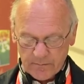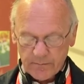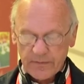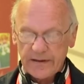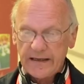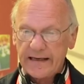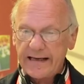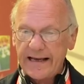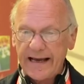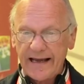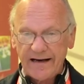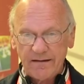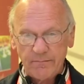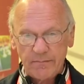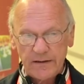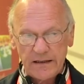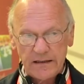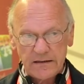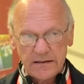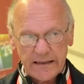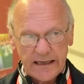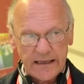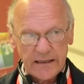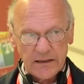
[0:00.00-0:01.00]
But it can be
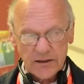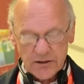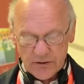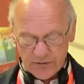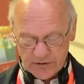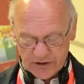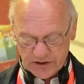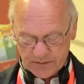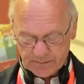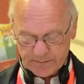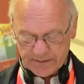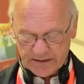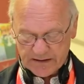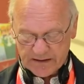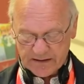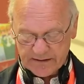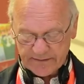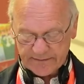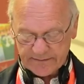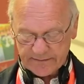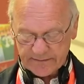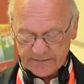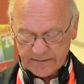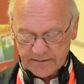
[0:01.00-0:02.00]
a dangerous
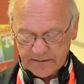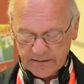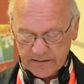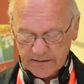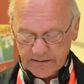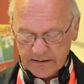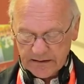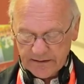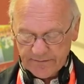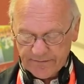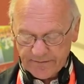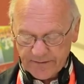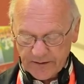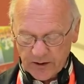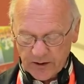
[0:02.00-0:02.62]
path if